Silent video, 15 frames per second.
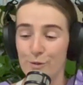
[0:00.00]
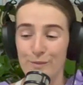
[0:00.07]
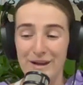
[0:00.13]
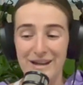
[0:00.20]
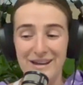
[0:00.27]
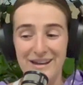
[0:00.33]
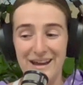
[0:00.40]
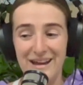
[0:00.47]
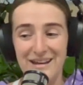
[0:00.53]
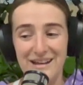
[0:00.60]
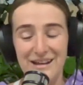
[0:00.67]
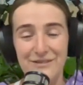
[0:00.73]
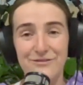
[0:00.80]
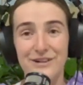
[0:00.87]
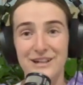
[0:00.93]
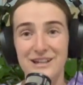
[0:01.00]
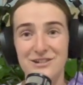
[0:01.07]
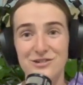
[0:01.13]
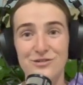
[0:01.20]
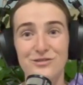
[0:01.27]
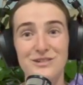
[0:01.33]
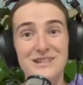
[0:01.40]
making any
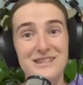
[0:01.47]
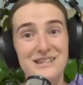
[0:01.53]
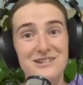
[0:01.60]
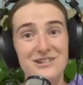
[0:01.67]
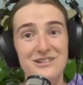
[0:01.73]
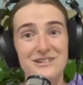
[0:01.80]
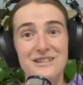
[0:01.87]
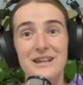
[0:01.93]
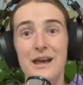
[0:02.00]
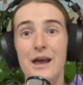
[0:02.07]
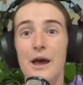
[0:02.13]
financial decisions.